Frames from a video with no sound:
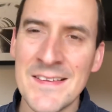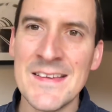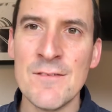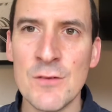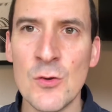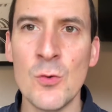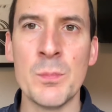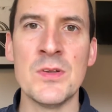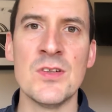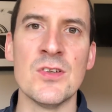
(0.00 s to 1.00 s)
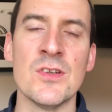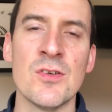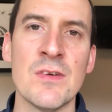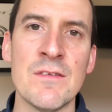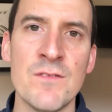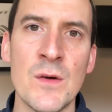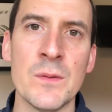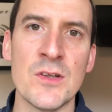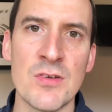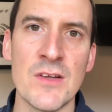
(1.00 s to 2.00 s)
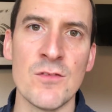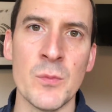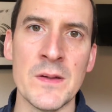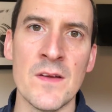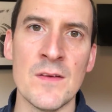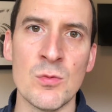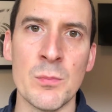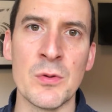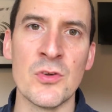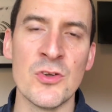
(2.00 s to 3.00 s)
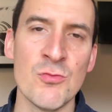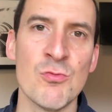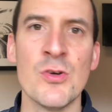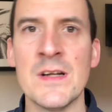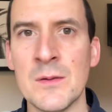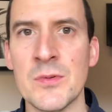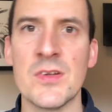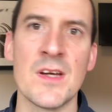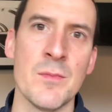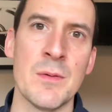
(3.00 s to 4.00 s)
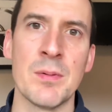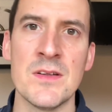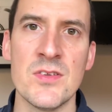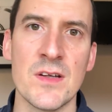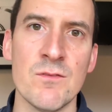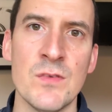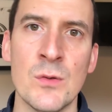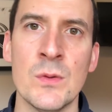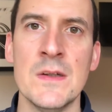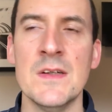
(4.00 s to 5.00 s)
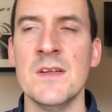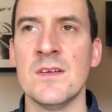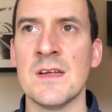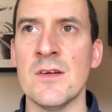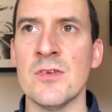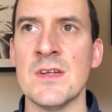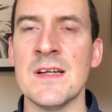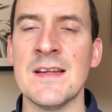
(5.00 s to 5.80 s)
difficult position to really fill in the transfer window, this one, because who really wants to come in and play second fiddle to Kieran Tierney?